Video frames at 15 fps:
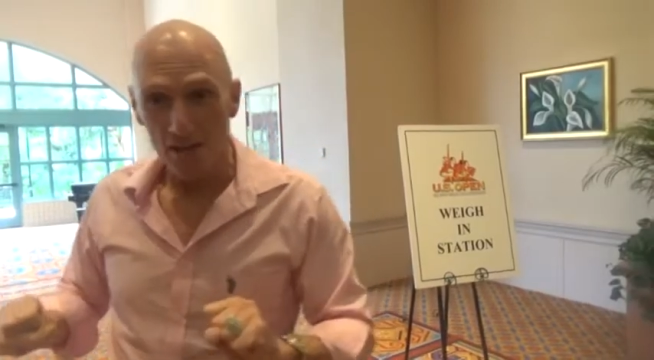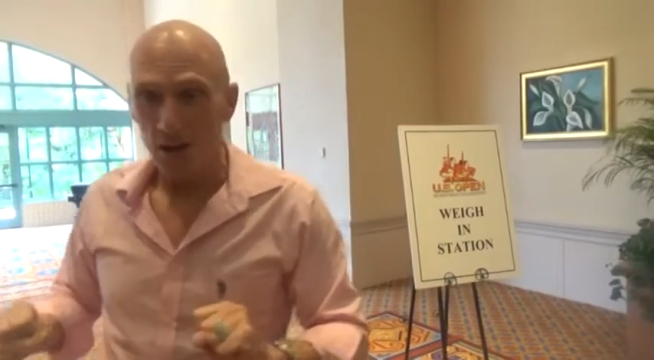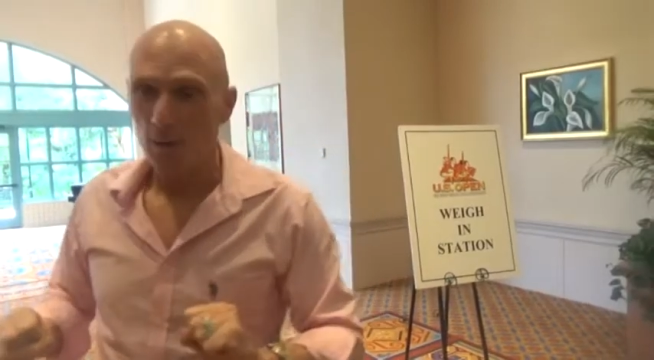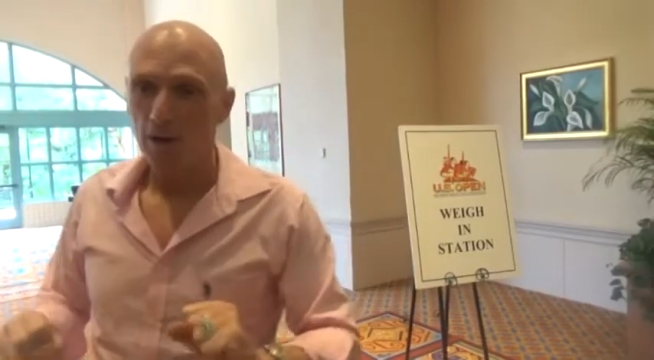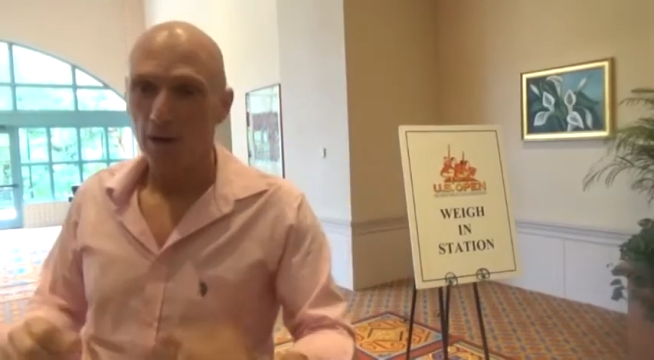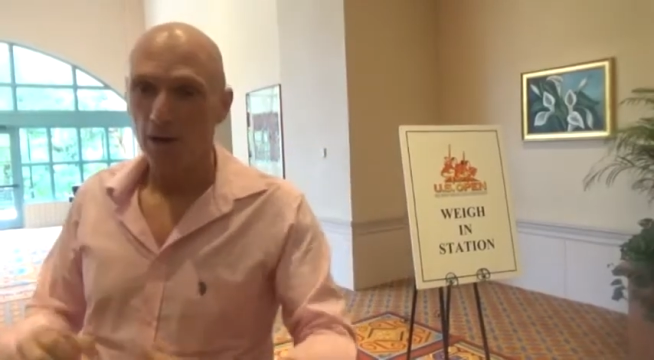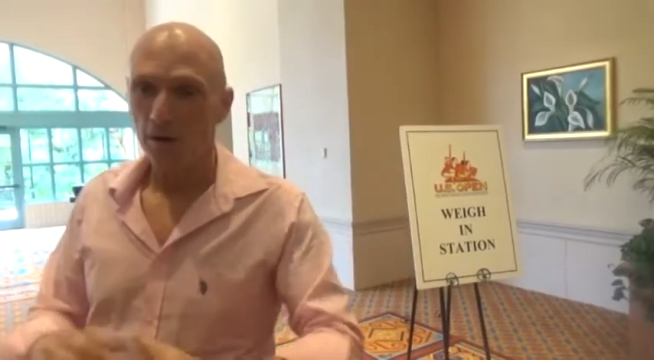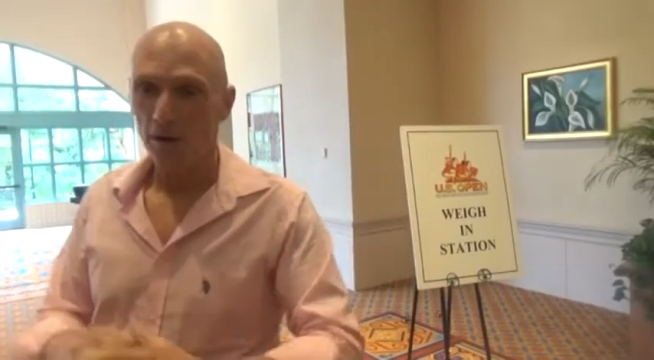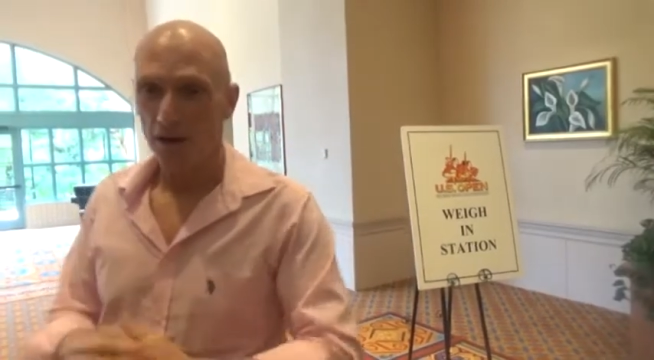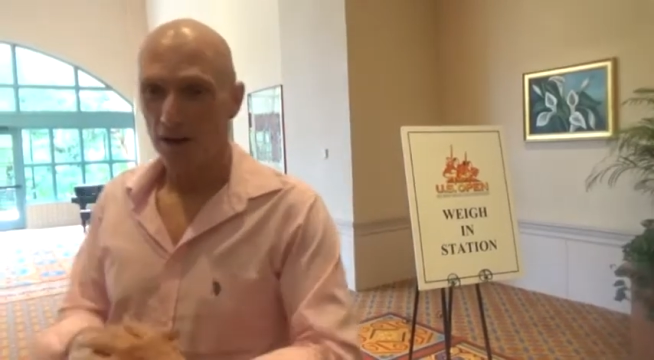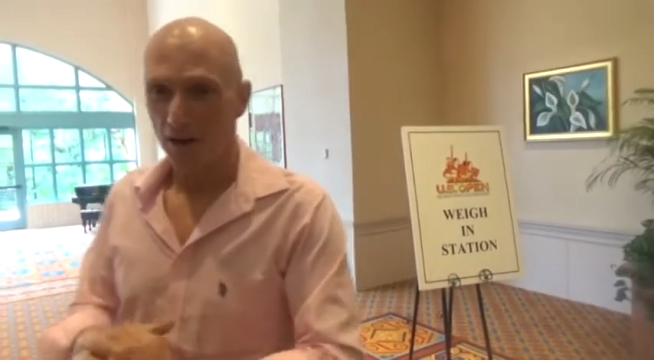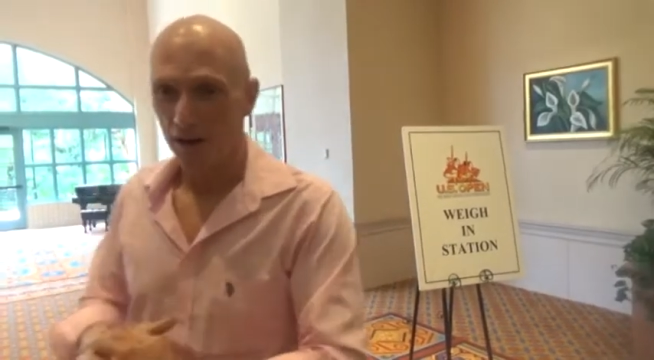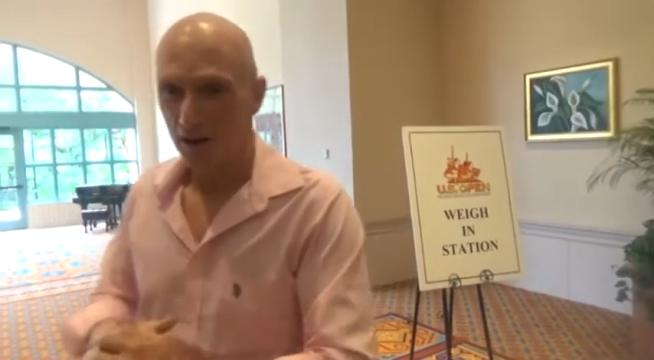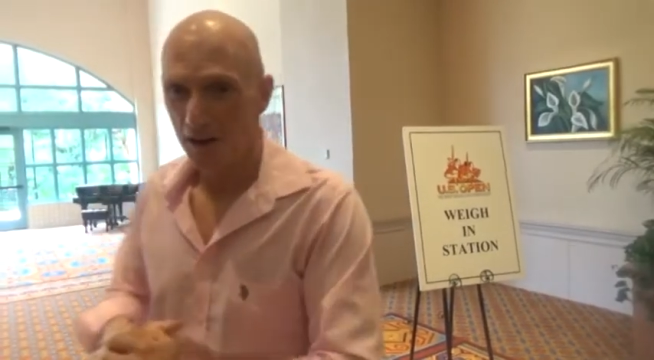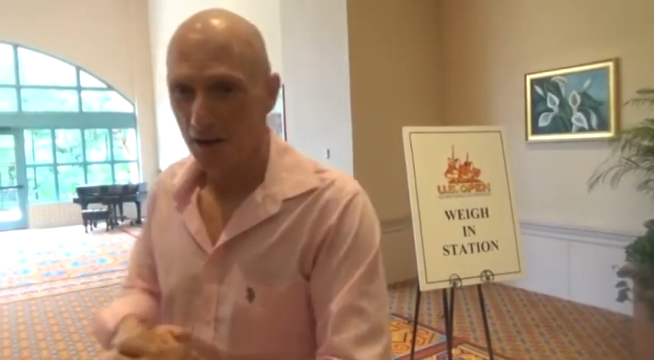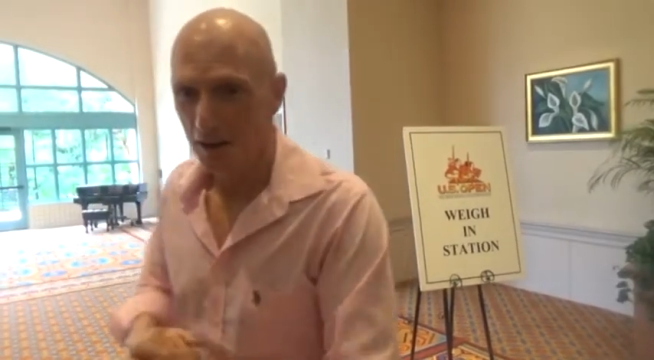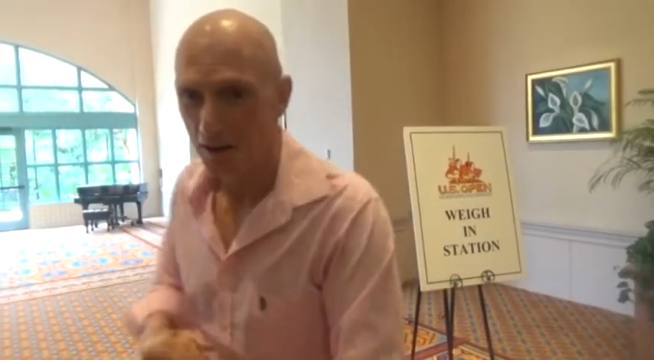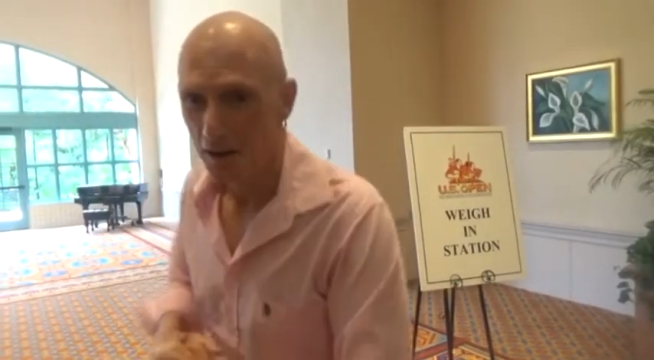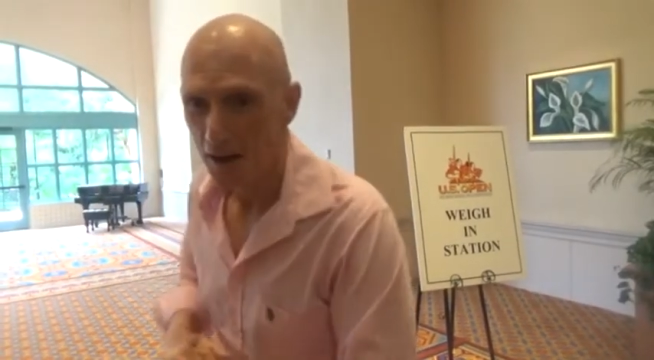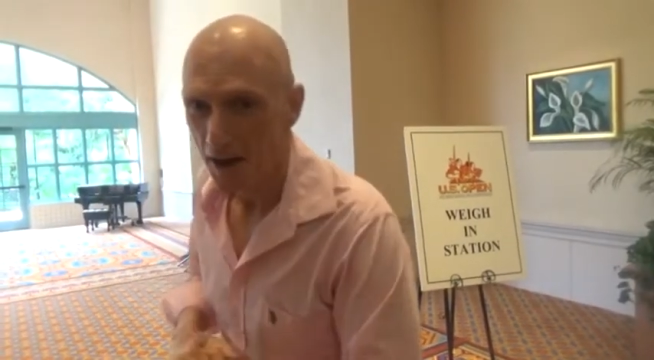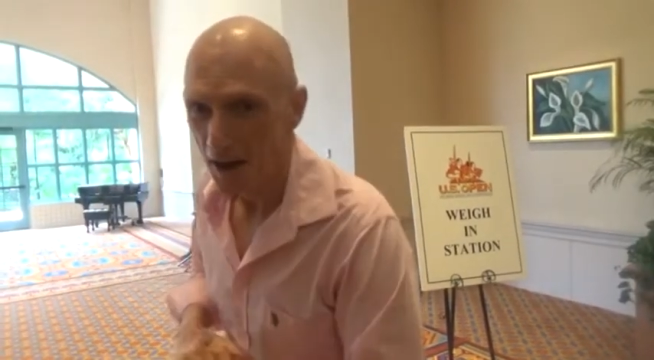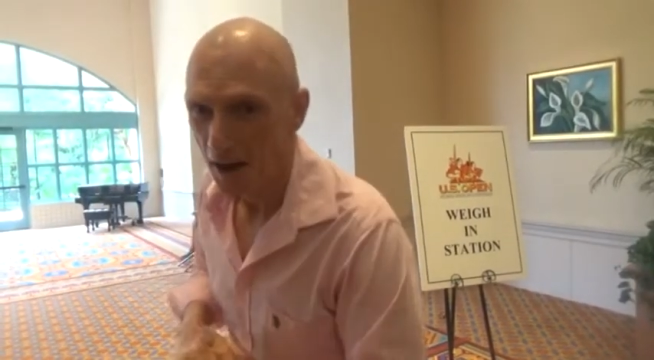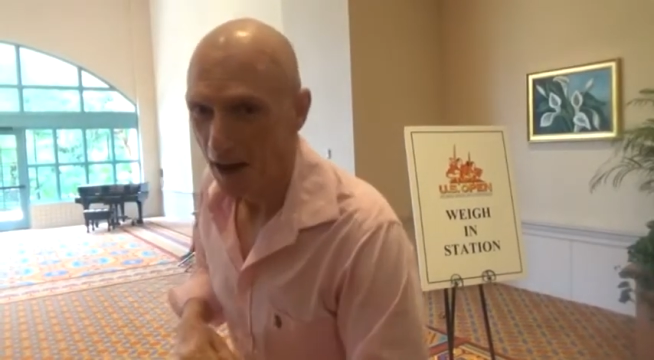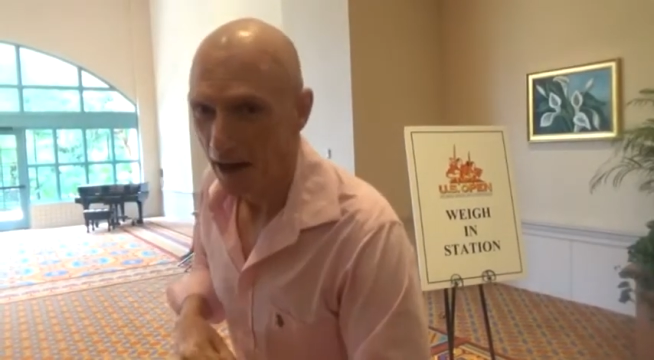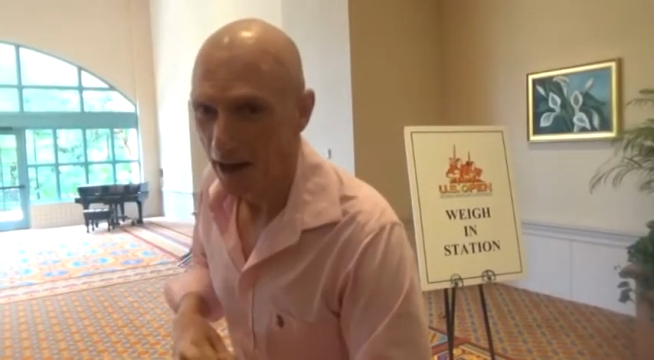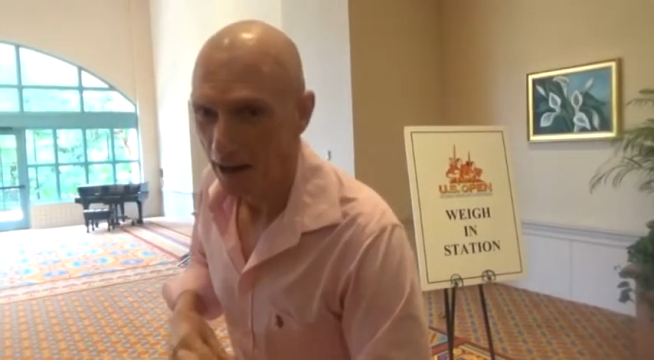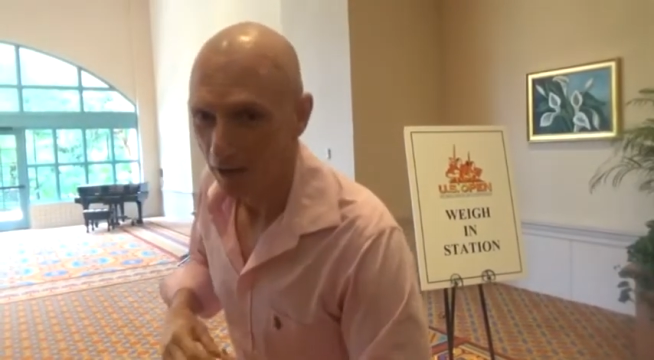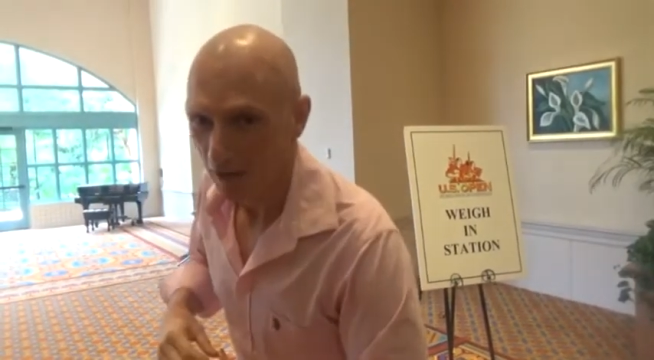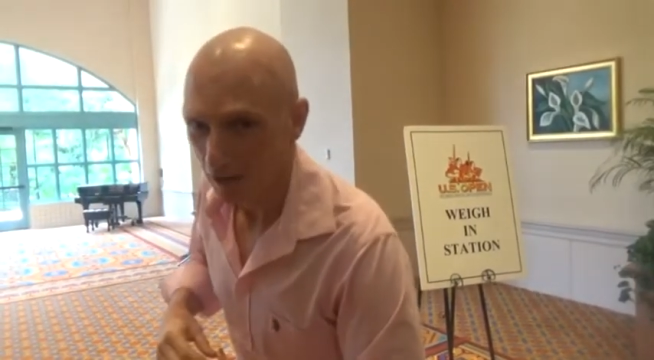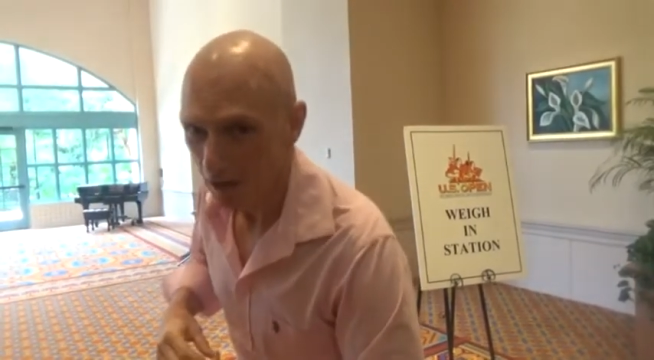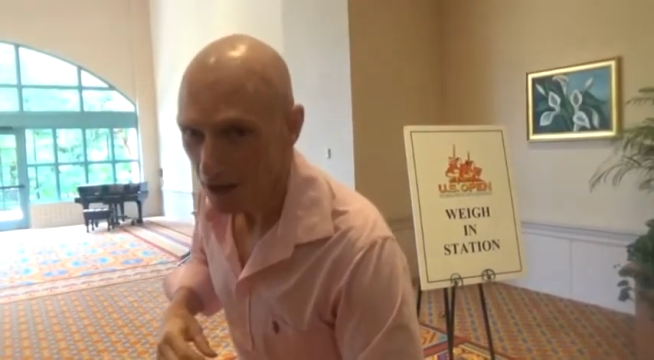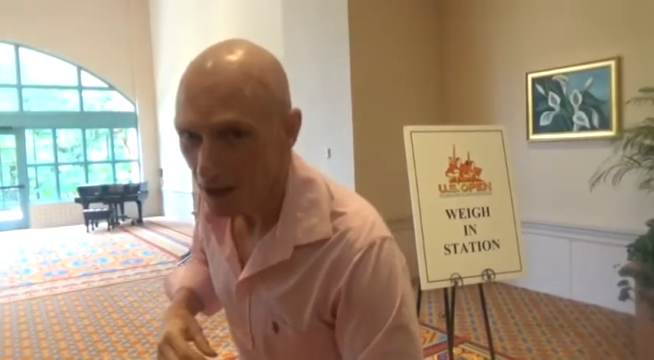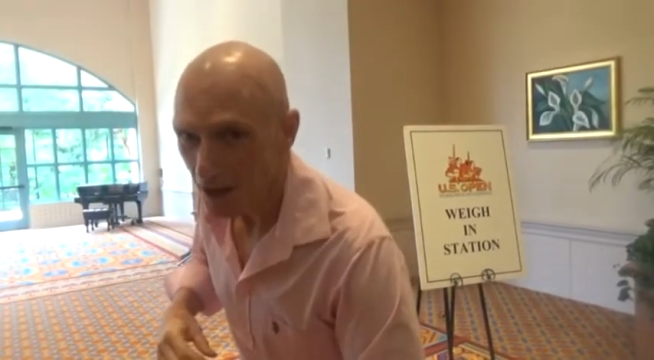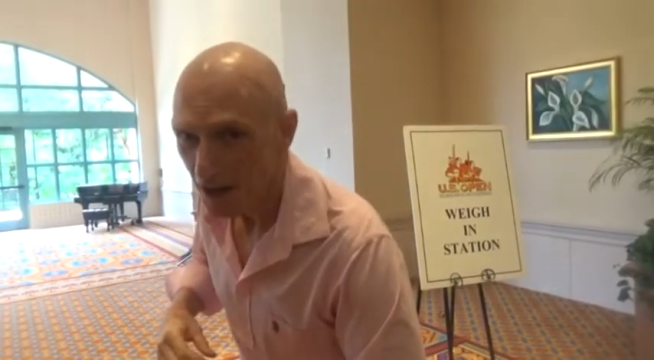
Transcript: that way I don't get hangry.